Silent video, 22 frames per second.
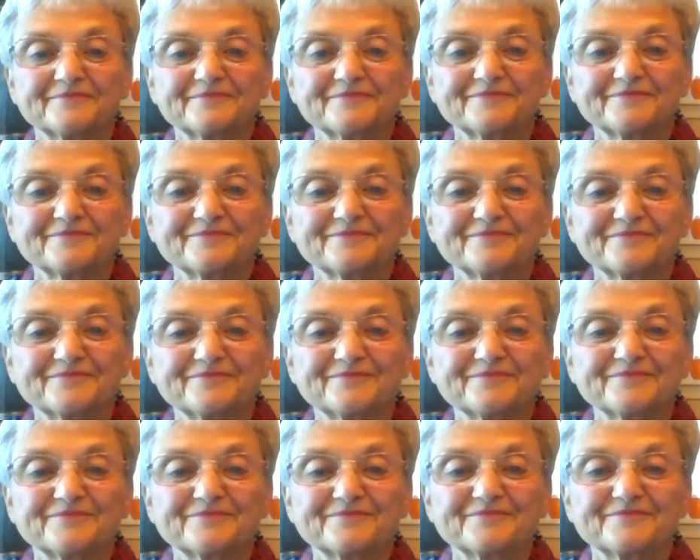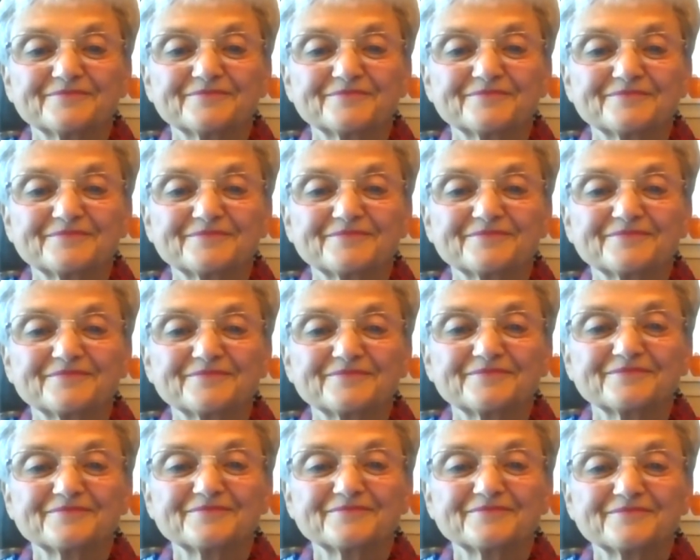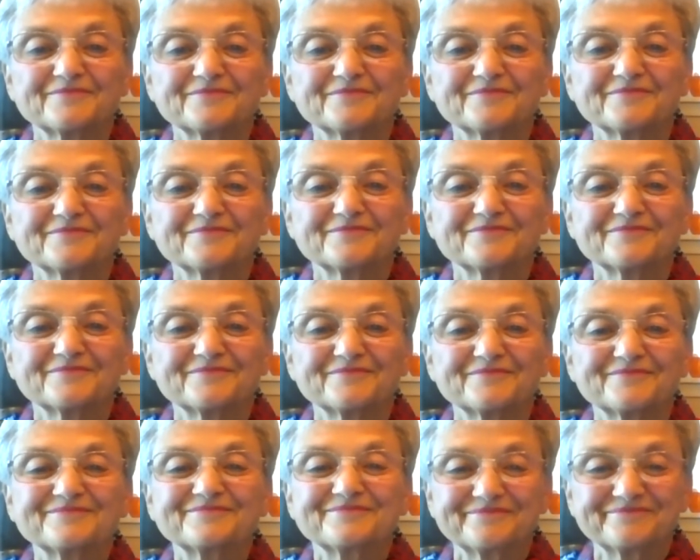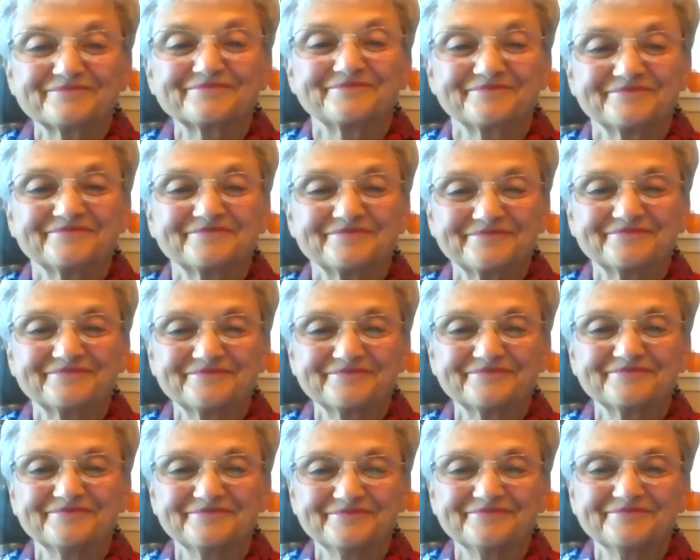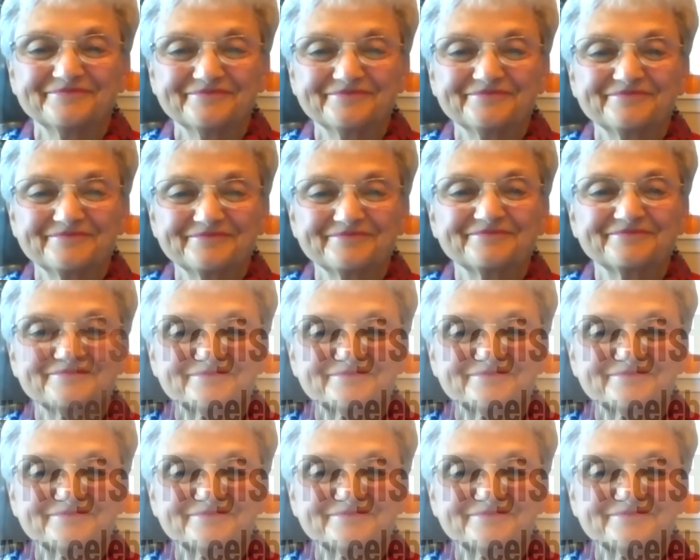This person isn't speaking.